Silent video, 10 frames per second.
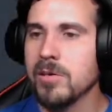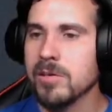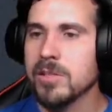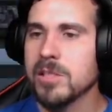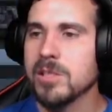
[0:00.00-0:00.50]
It
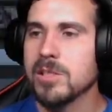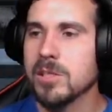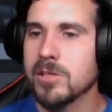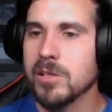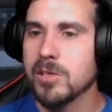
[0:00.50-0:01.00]
just
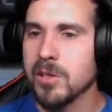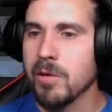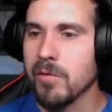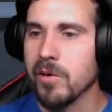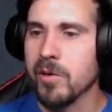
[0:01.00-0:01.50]
stinks like shit
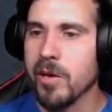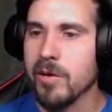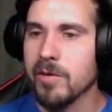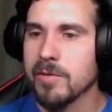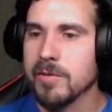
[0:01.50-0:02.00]
over here now.